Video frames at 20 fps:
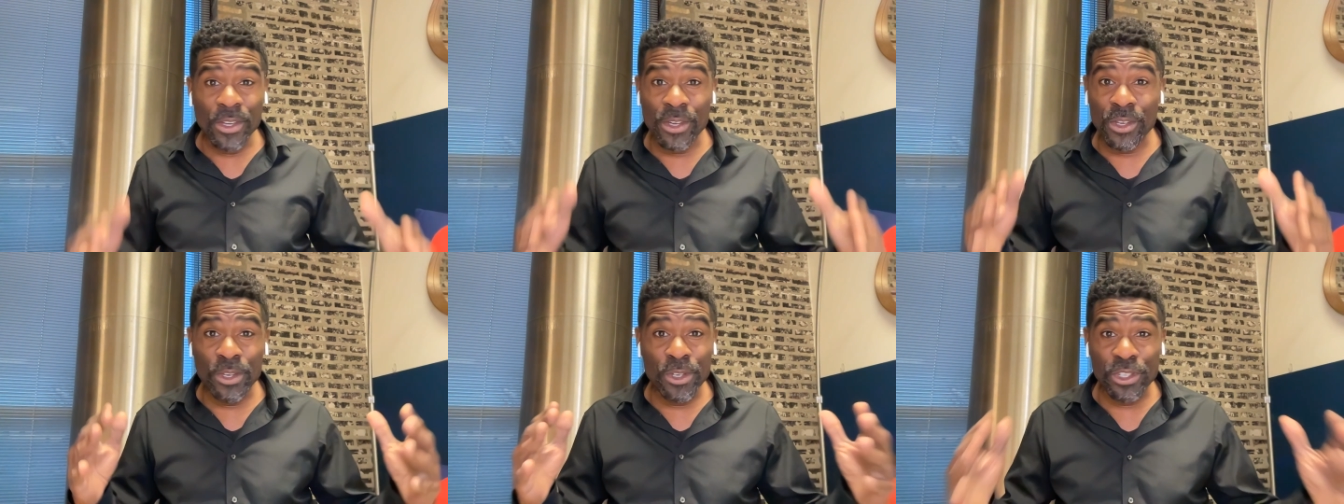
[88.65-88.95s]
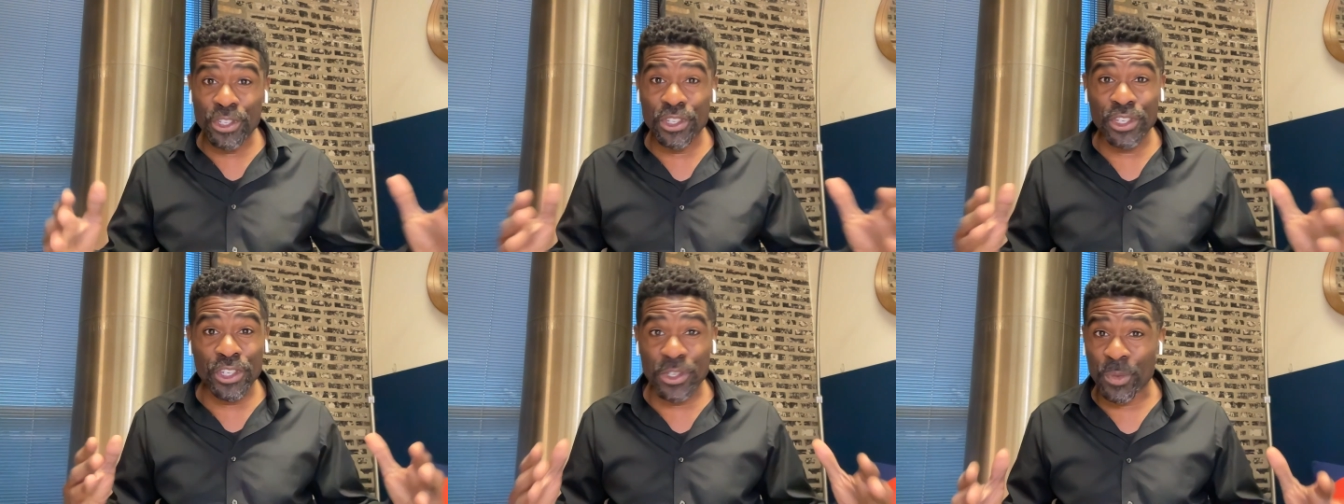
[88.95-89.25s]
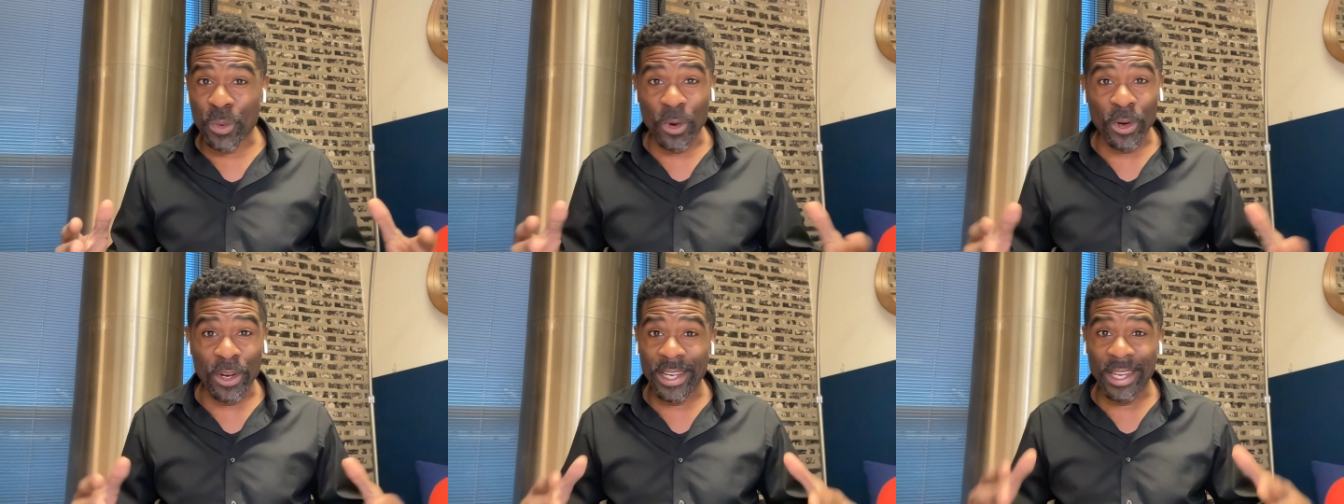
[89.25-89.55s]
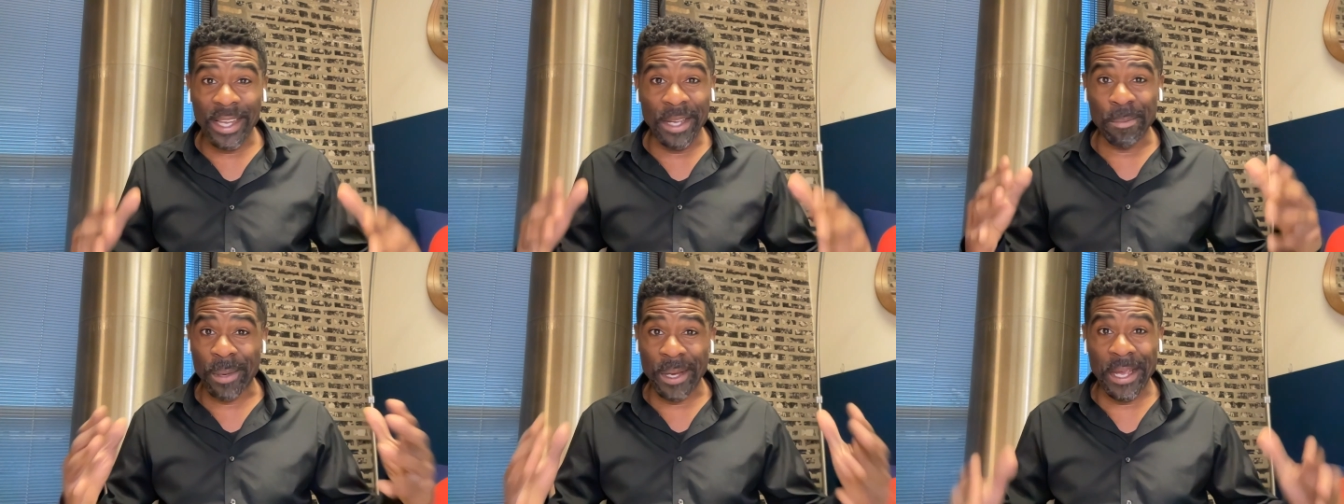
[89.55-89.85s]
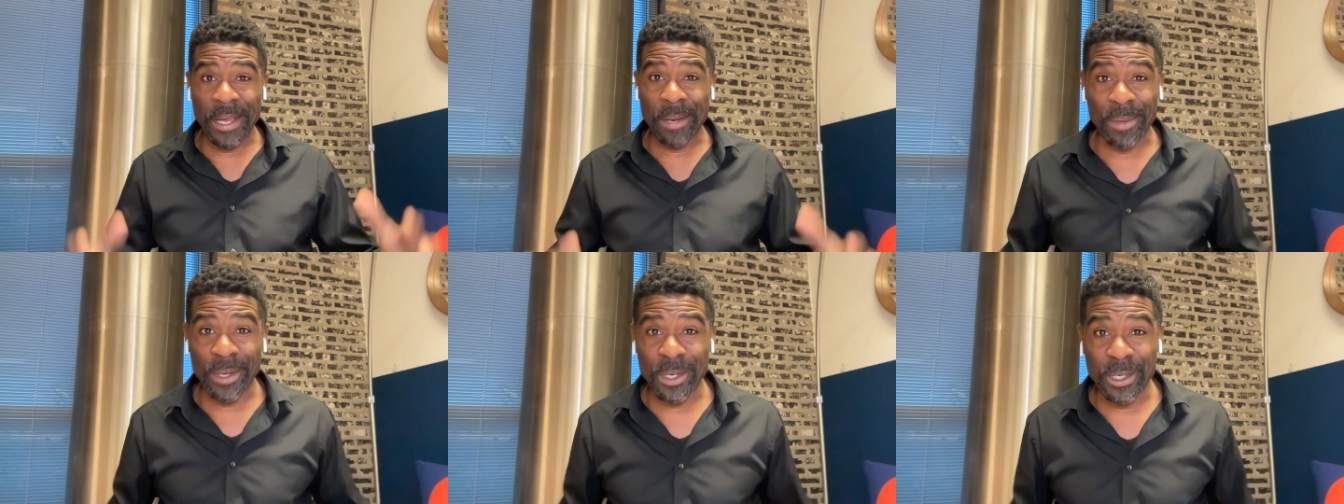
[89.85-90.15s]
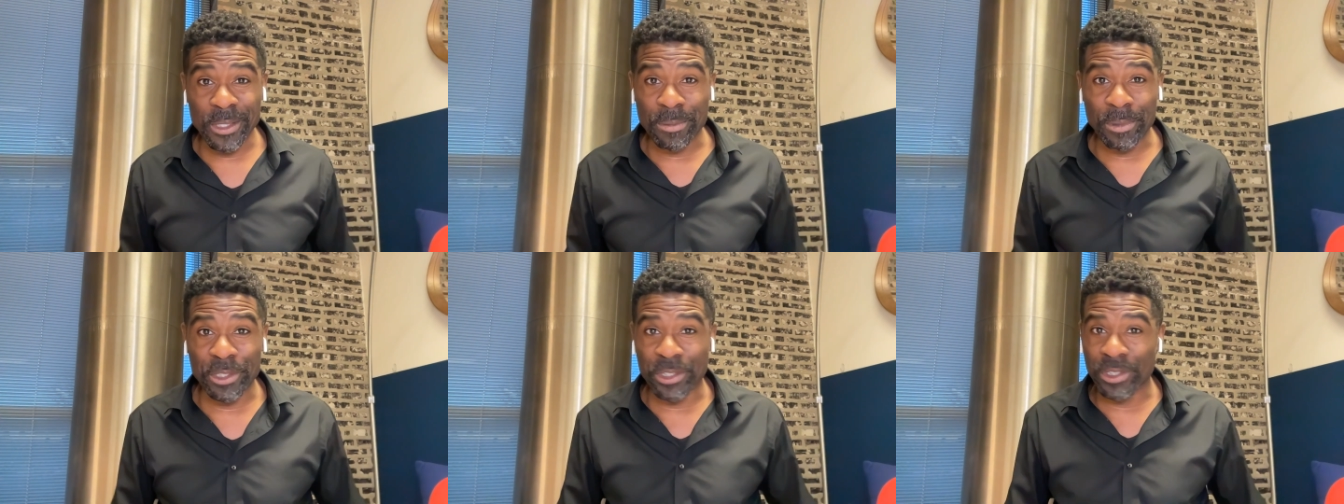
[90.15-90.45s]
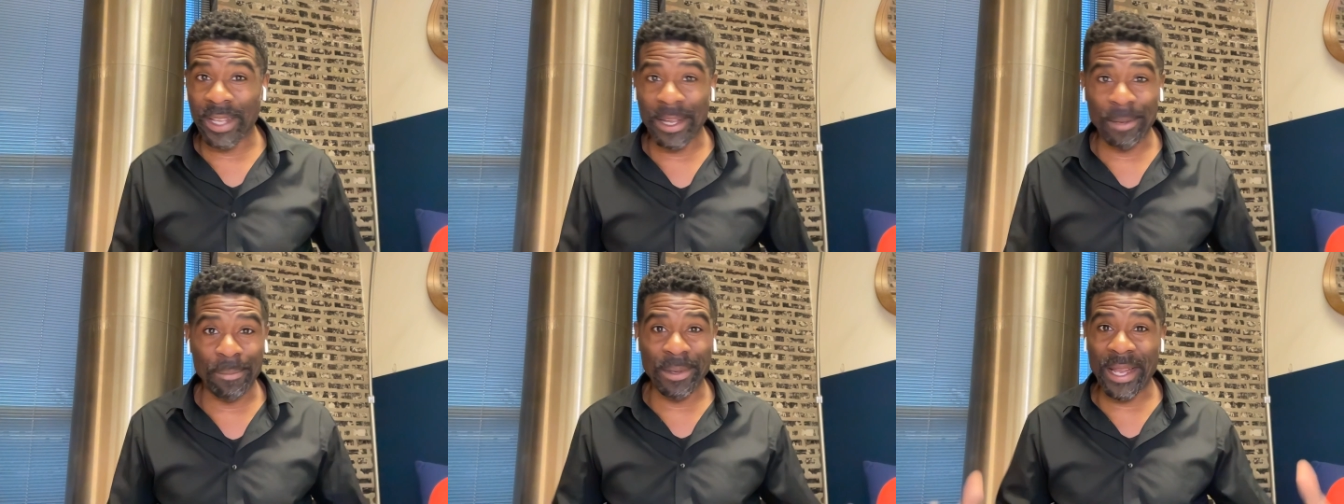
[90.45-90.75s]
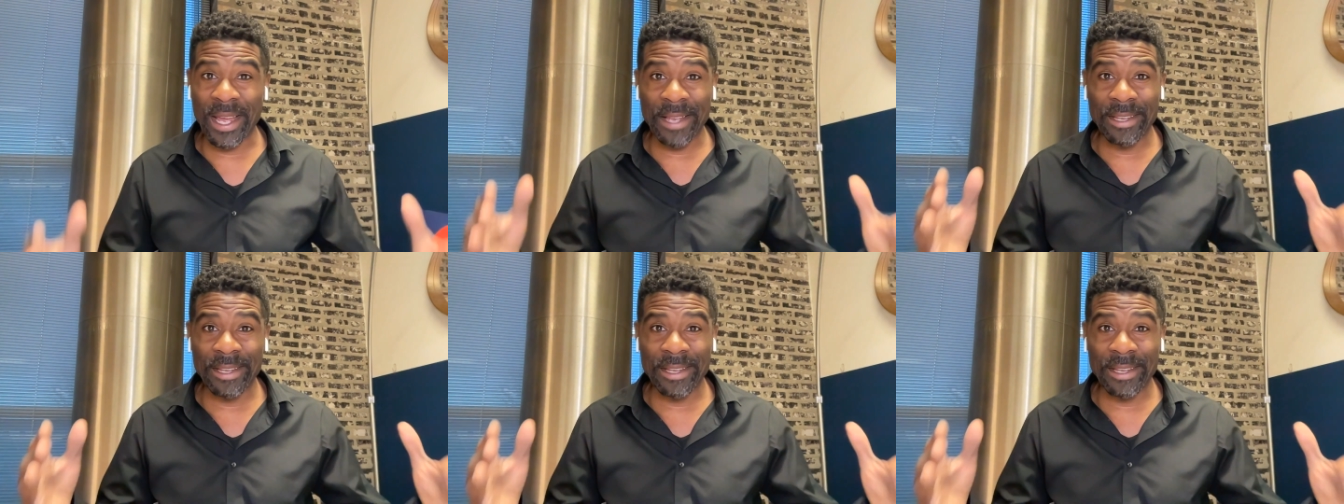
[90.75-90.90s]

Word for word: you know, you should just working and paying bills, but you're like,